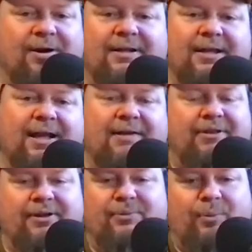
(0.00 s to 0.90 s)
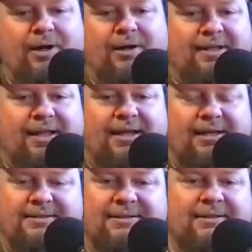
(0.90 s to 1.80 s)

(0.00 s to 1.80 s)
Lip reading: And then I've cooked weird things.